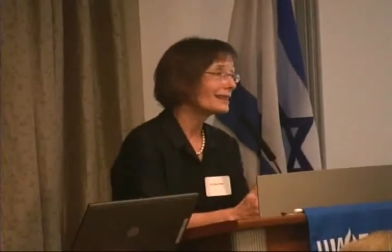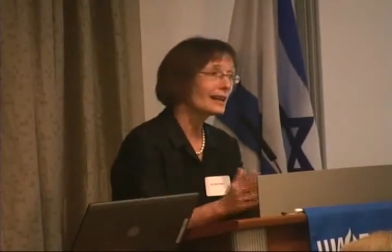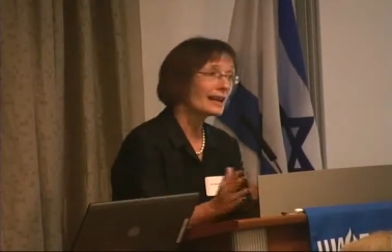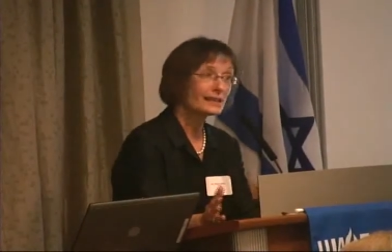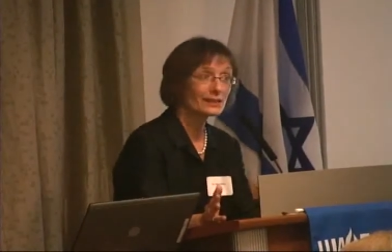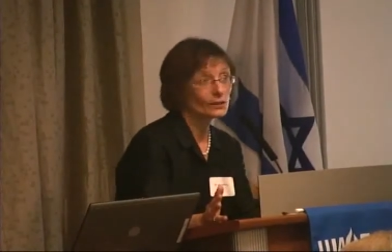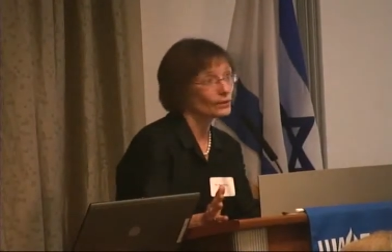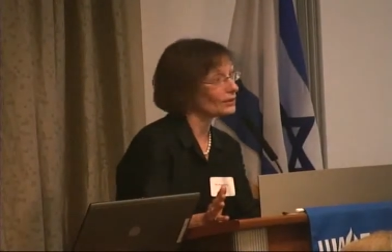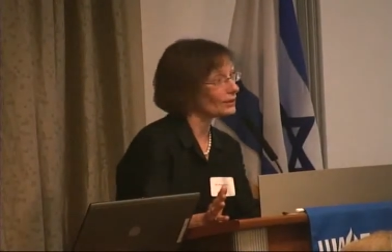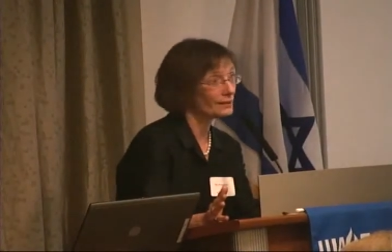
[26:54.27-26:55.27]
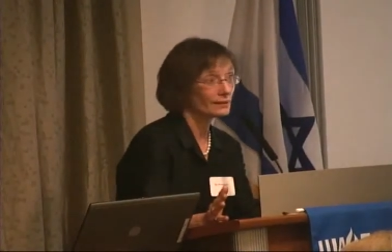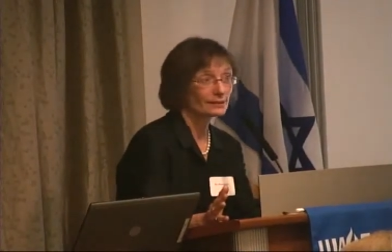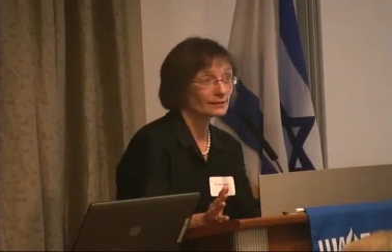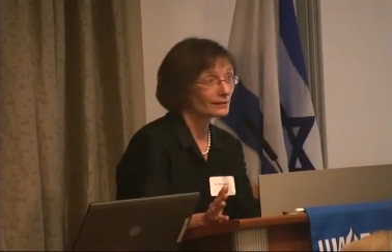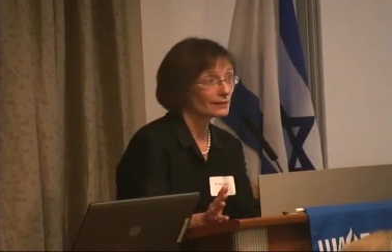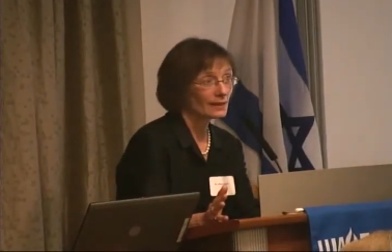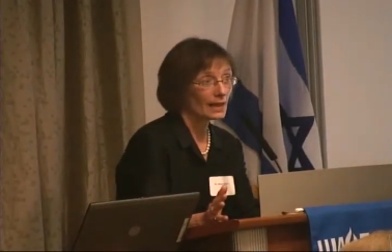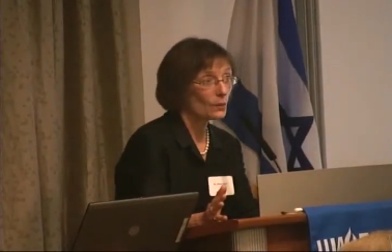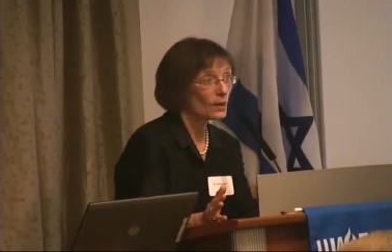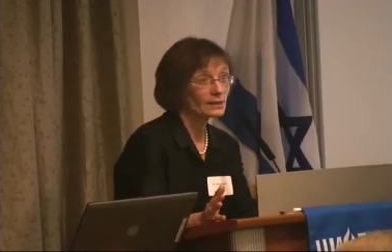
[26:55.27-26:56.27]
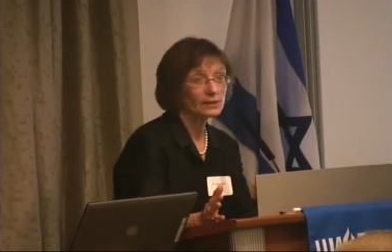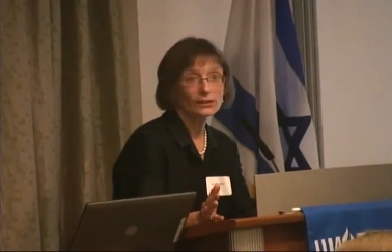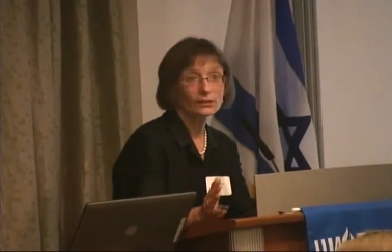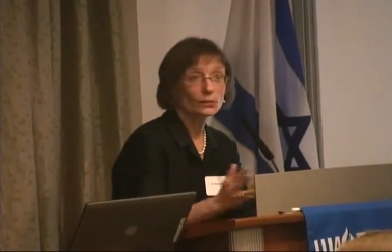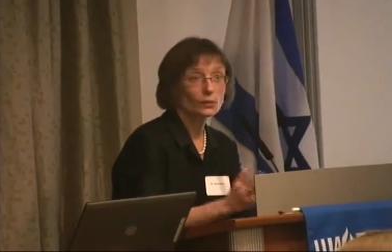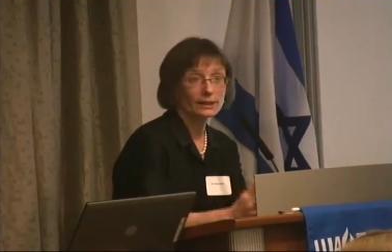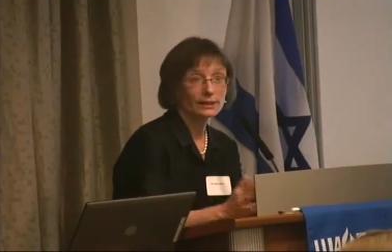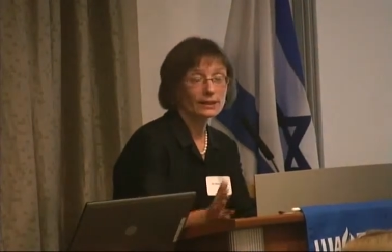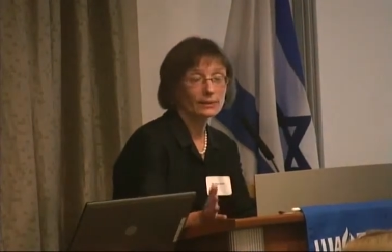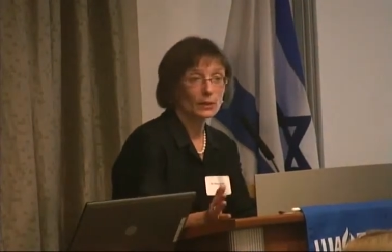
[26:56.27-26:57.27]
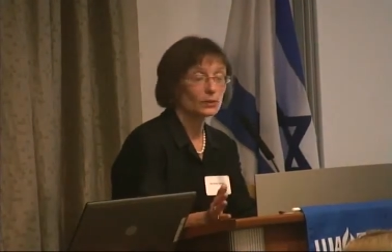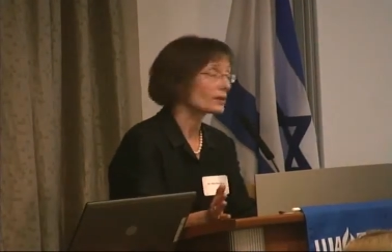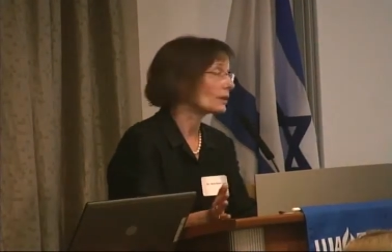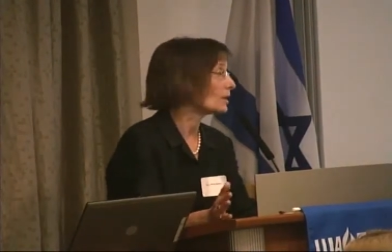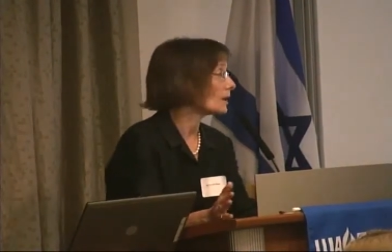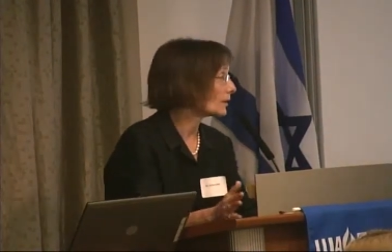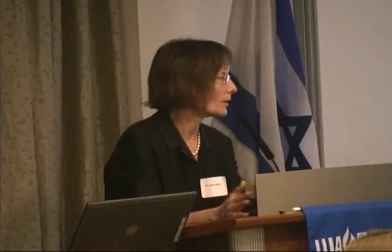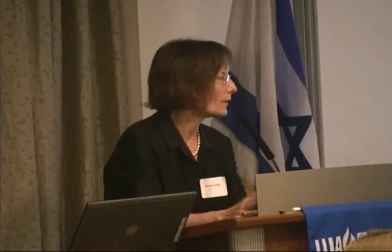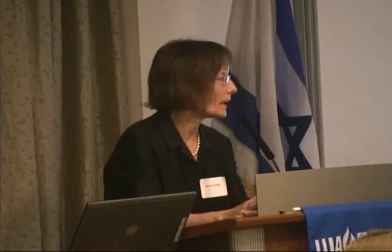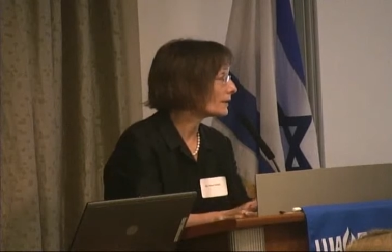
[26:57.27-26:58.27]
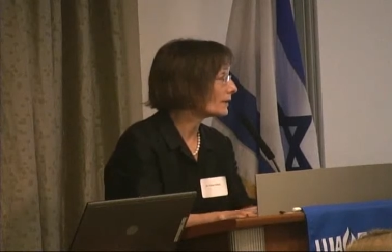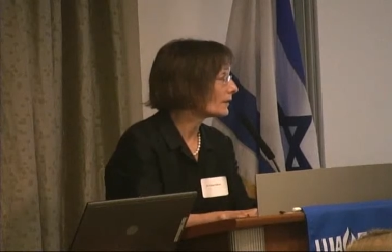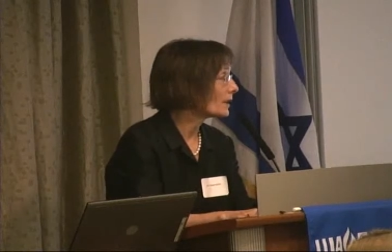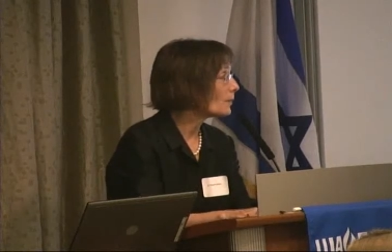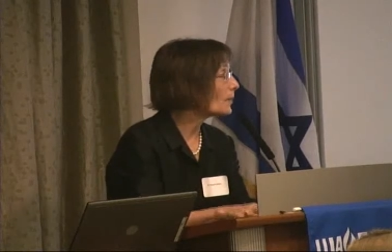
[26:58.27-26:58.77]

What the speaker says: Not so good at what to do when the chemo was no longer effective,